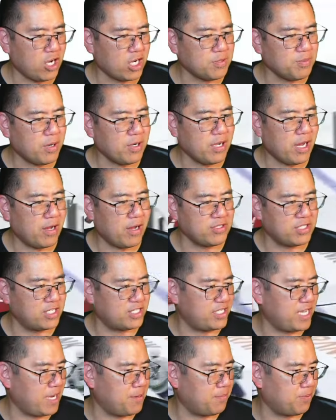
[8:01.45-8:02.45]
talked about how it's
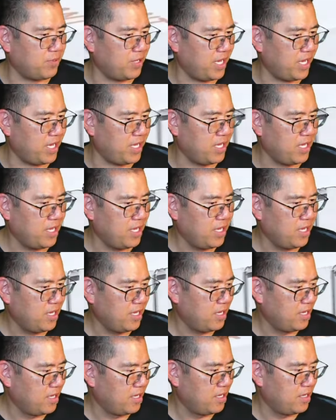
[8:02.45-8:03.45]
a set play.
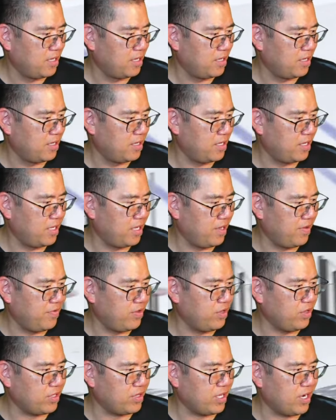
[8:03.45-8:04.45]

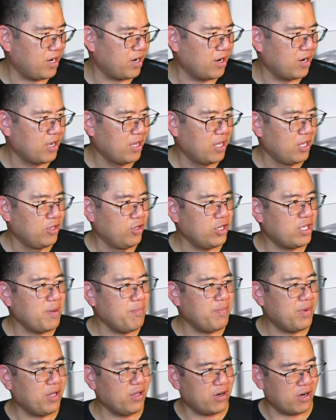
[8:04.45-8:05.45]
If you look there, look
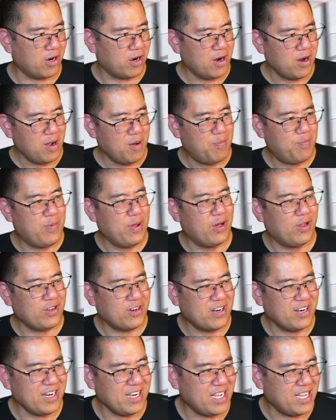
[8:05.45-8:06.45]
at Miller.
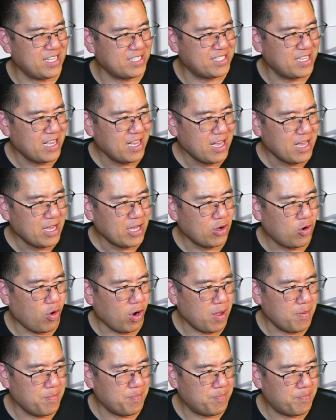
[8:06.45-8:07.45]
Miller is
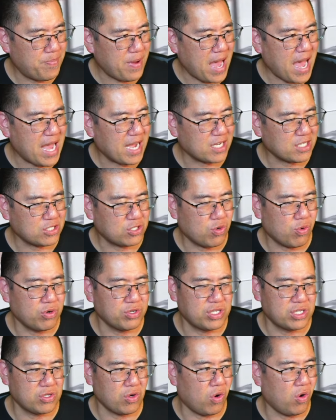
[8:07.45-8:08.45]
going back
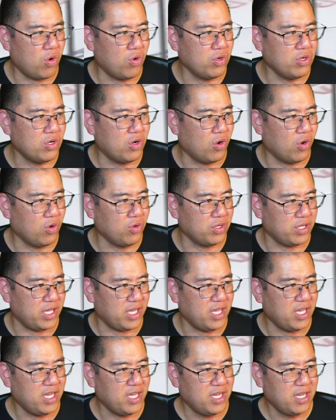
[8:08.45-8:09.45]
towards his own
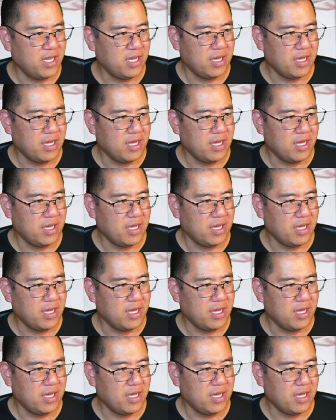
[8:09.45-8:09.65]
goalie,